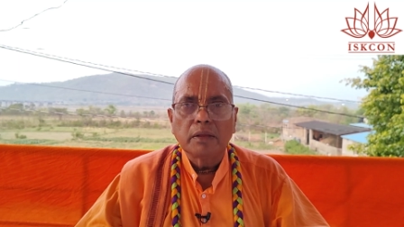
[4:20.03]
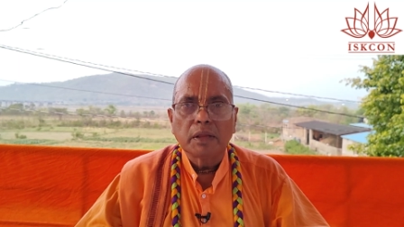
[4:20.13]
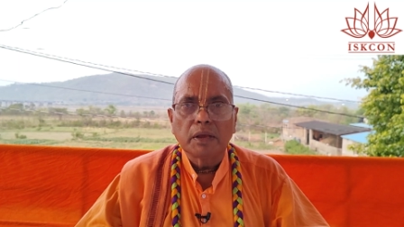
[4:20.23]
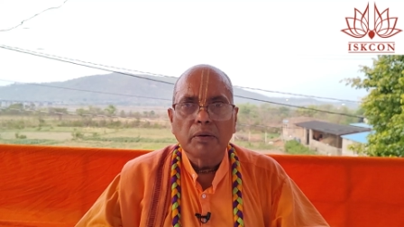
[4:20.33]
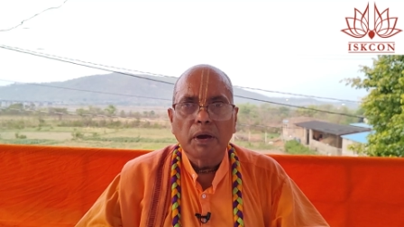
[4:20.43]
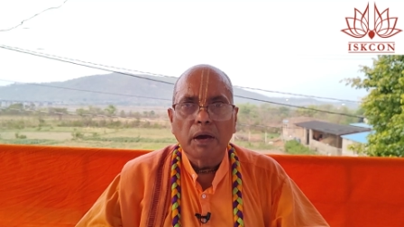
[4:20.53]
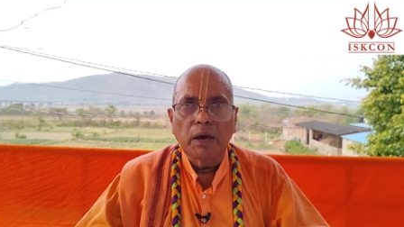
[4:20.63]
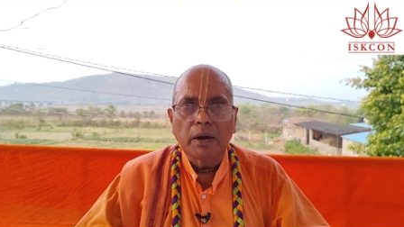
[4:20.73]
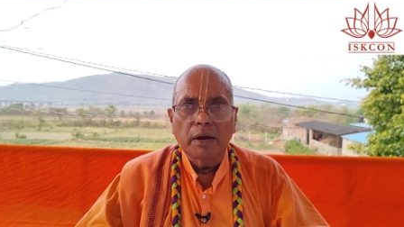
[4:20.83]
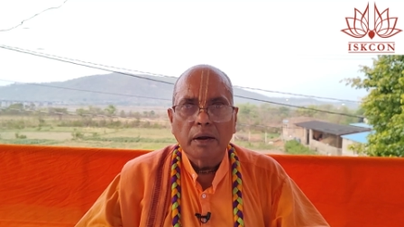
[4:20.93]
they
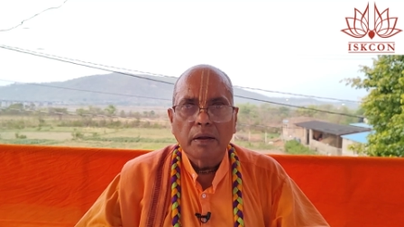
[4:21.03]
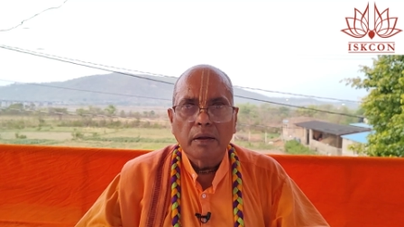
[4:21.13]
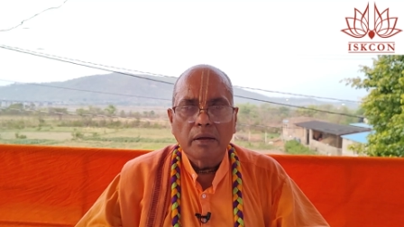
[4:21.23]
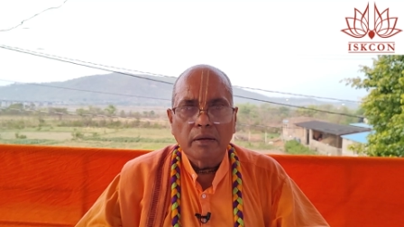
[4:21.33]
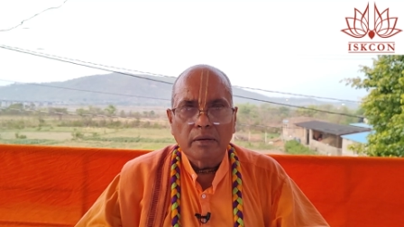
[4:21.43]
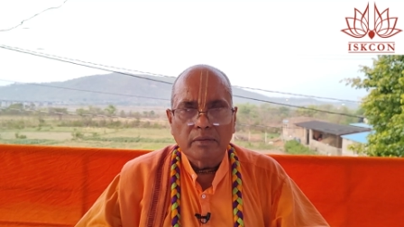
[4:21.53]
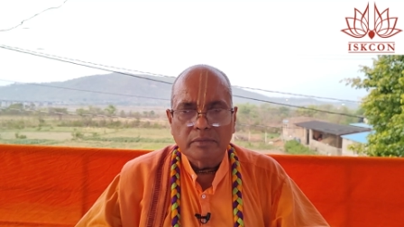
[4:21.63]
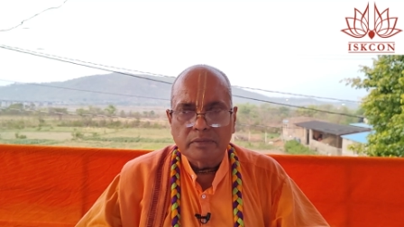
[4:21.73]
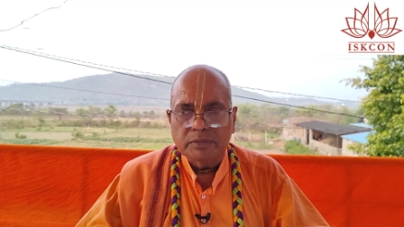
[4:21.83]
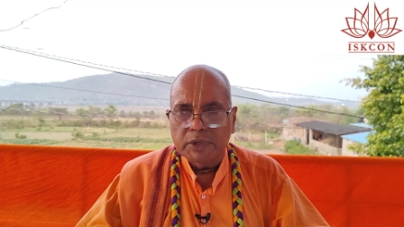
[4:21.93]
were
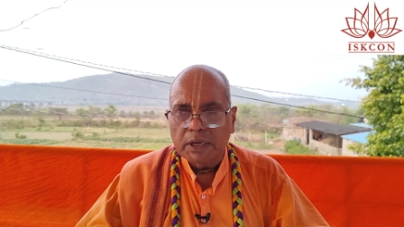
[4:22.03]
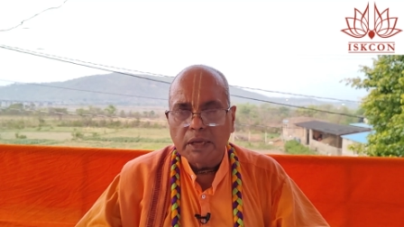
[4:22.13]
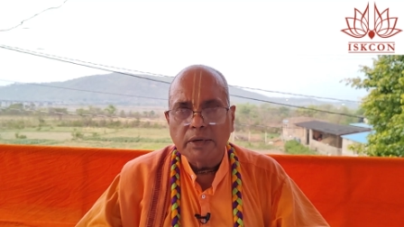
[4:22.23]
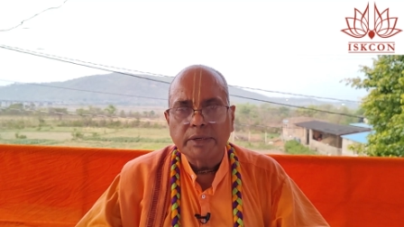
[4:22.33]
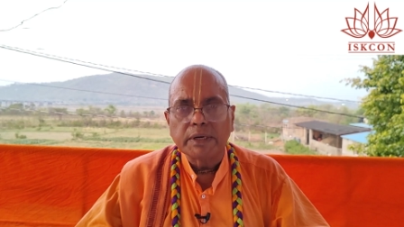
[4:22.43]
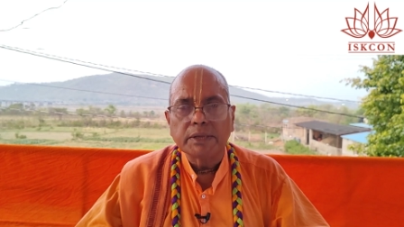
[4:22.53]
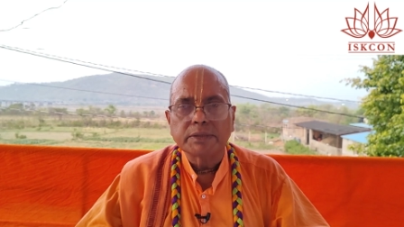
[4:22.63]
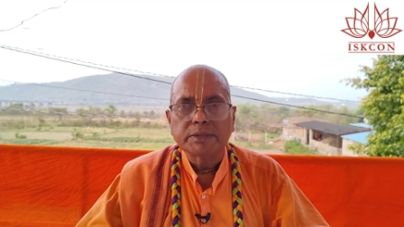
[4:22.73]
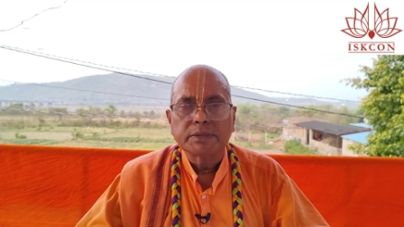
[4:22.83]
taking drinks